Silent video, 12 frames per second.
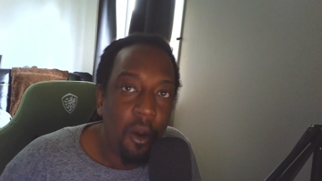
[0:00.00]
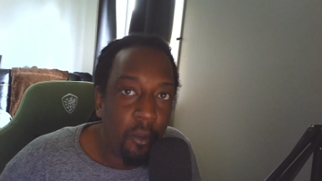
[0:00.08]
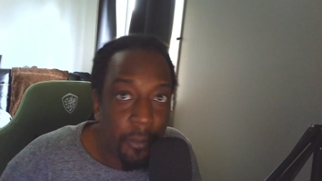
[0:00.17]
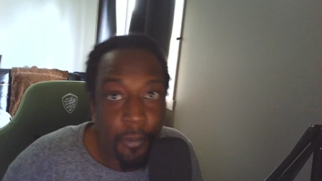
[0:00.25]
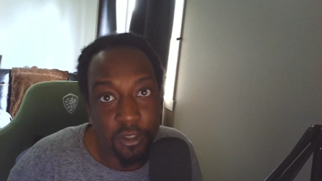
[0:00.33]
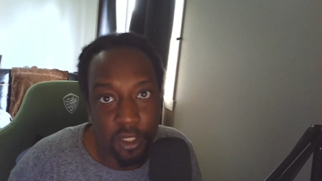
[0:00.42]

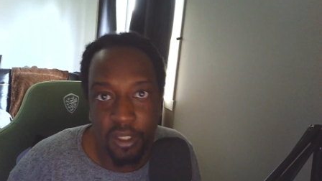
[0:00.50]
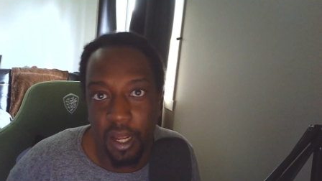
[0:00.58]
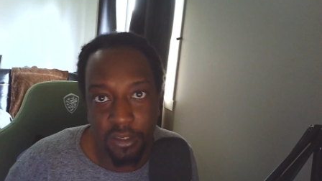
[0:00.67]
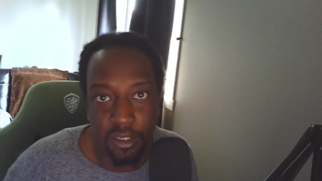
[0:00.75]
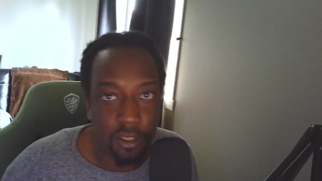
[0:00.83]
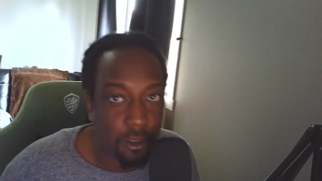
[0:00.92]
We put the
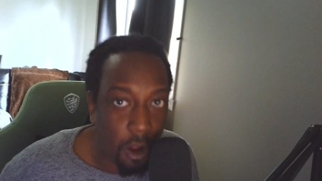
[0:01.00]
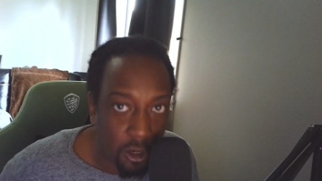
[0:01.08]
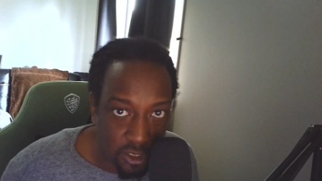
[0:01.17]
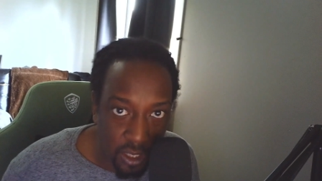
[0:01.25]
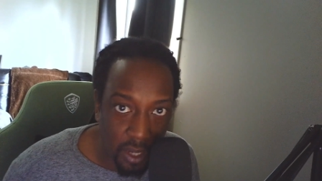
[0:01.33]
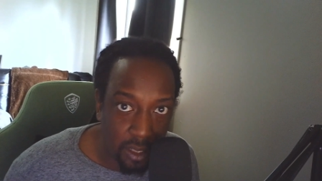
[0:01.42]
chances in our
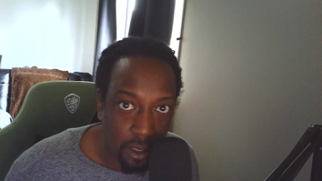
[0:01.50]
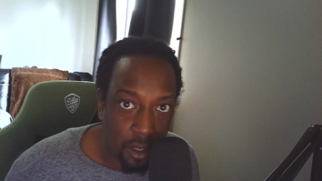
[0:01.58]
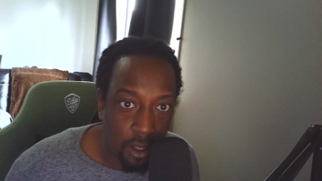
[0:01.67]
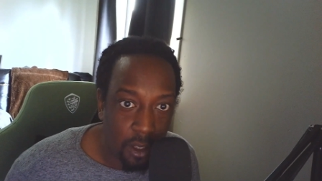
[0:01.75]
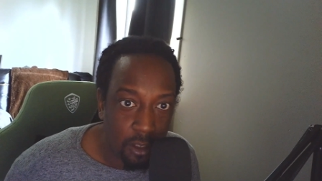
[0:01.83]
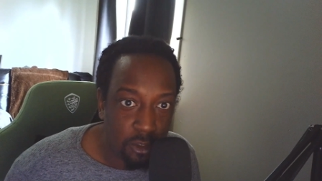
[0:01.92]
side
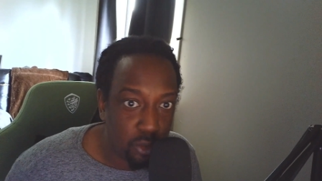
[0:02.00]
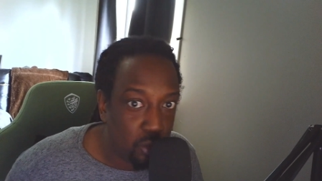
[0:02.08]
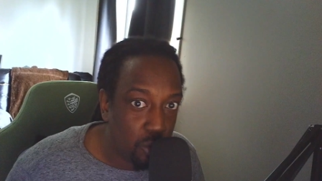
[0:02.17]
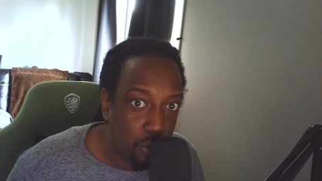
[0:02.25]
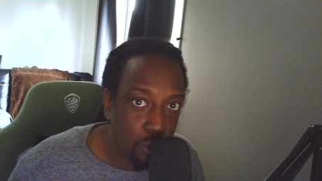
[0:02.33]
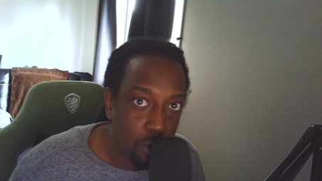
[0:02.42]

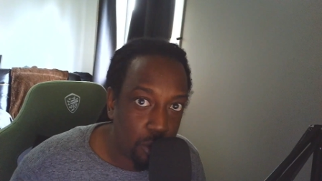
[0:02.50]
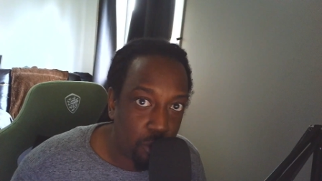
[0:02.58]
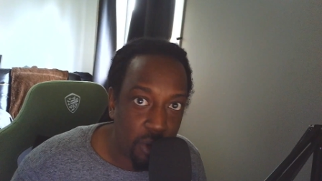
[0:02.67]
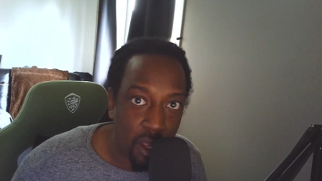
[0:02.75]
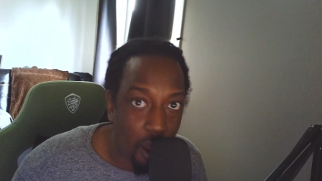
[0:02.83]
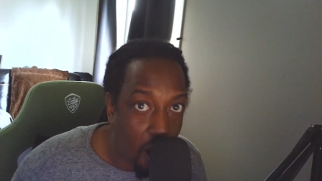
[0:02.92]
to
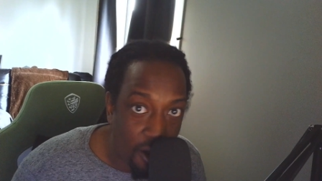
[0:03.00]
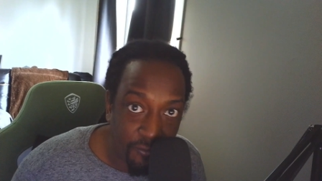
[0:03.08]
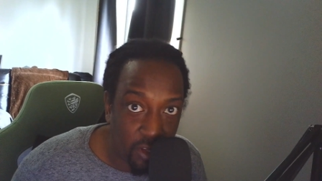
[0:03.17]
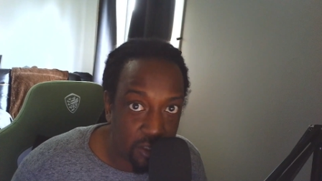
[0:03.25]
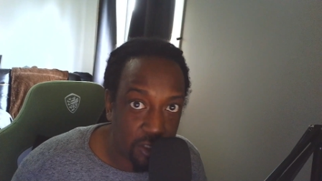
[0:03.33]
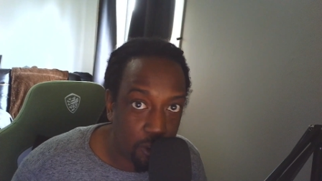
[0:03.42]
create
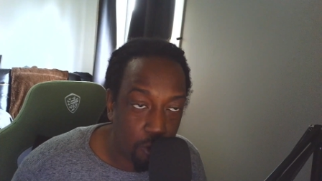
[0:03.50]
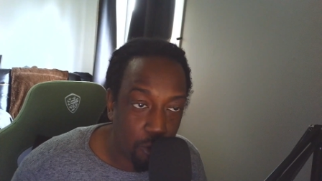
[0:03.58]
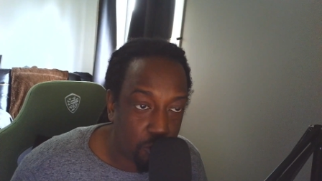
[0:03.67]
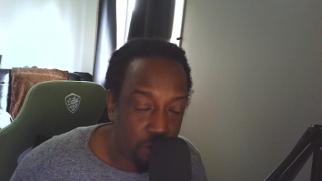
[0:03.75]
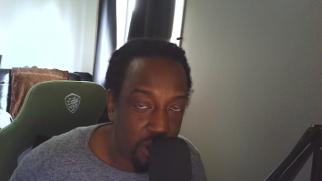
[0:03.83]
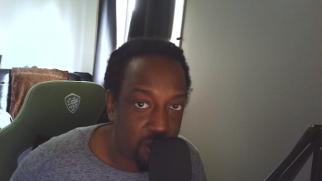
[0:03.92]
offense or
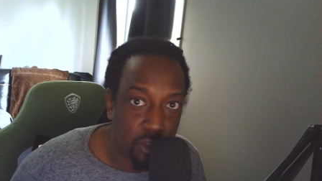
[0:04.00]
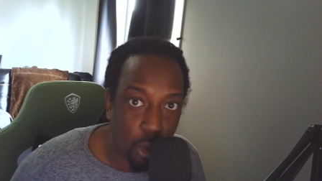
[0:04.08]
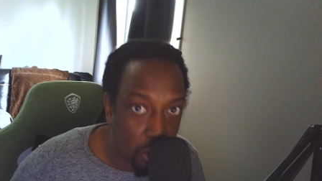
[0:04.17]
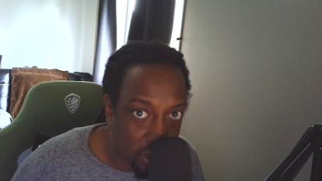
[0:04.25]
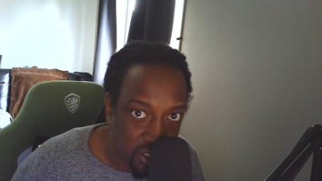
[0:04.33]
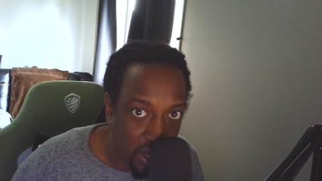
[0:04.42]
create
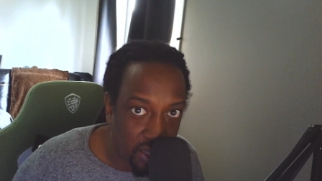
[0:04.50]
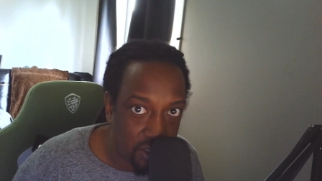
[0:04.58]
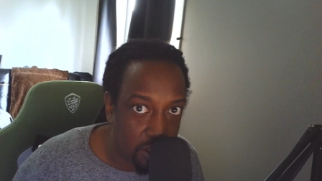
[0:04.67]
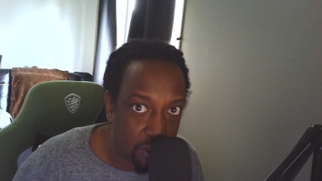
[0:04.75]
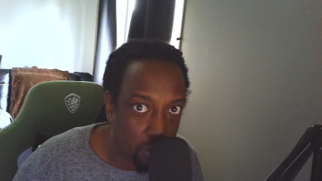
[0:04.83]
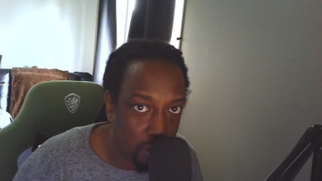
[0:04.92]
scoring
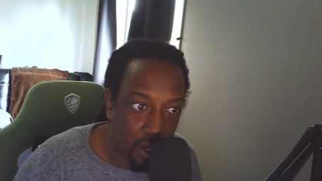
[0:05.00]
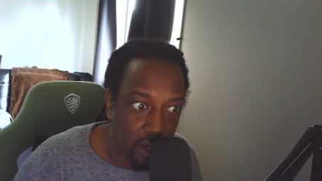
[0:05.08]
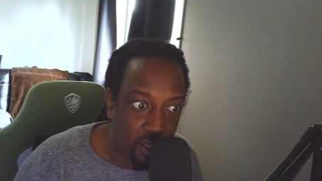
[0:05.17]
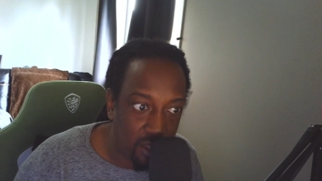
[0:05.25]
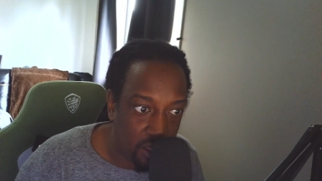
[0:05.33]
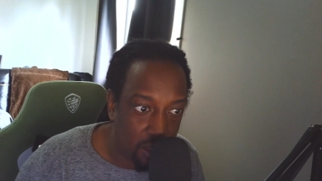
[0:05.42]
chances or
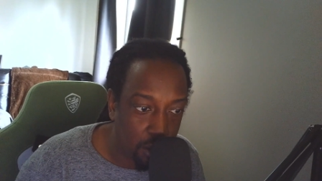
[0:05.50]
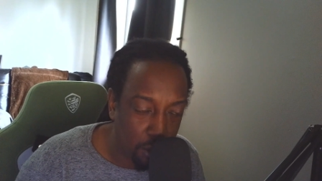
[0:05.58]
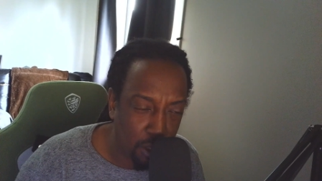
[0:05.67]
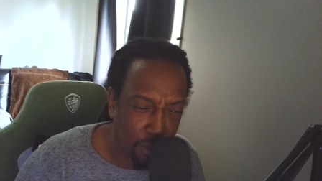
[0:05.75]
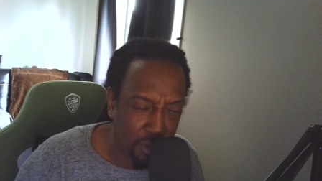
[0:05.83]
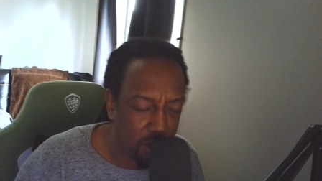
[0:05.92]
anything. You know
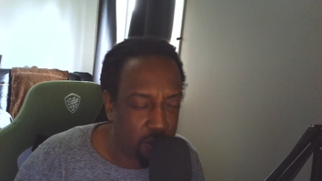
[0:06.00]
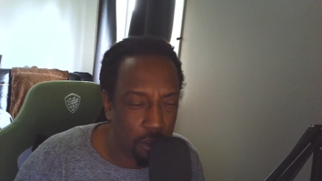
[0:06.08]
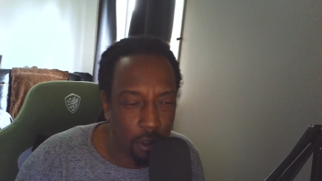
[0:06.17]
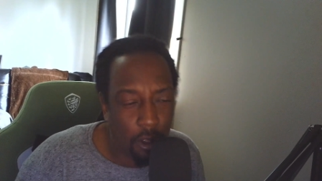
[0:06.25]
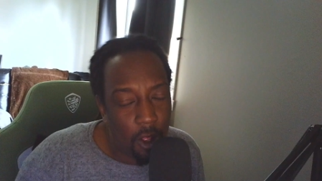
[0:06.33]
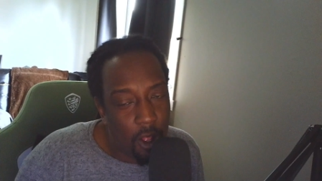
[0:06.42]
what I mean? So